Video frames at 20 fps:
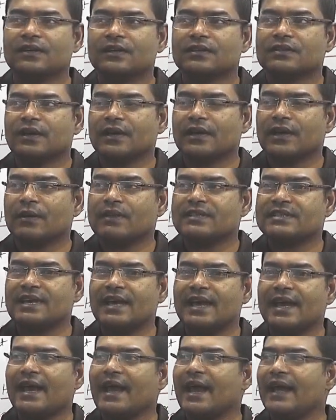So you can say
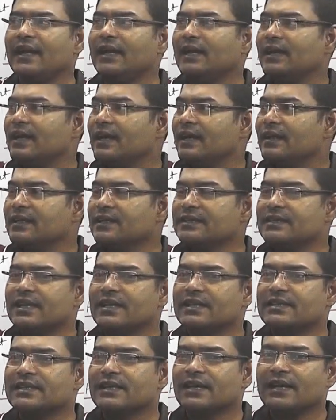again, this
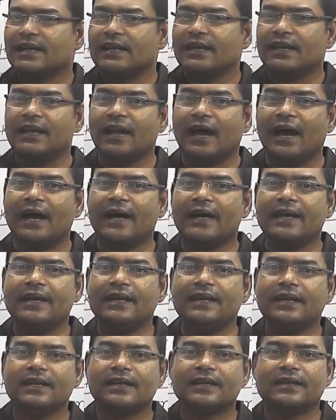is
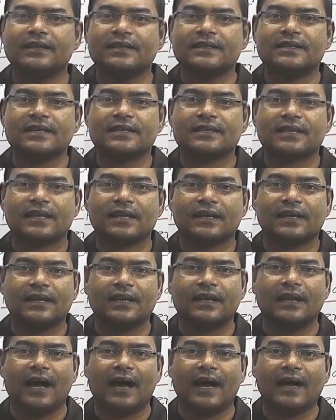line, this is
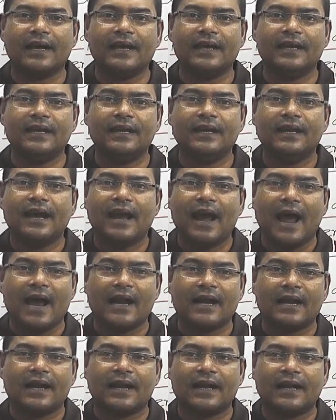line,
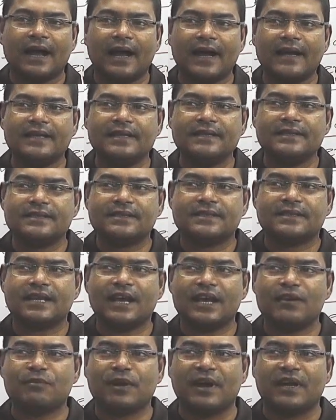and line
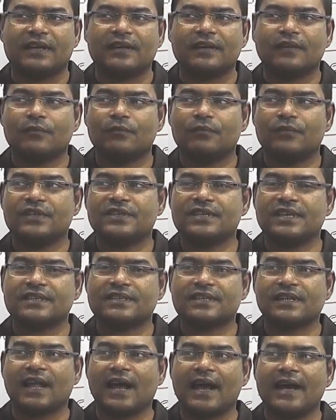segment. This
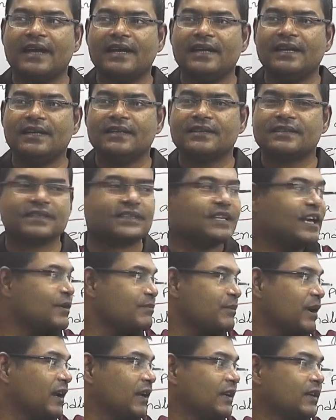is line
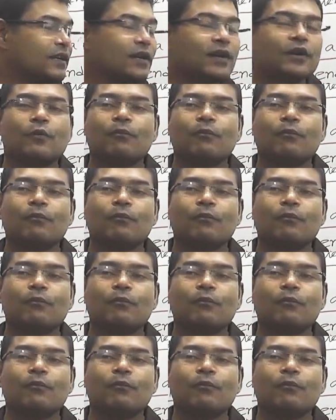segment.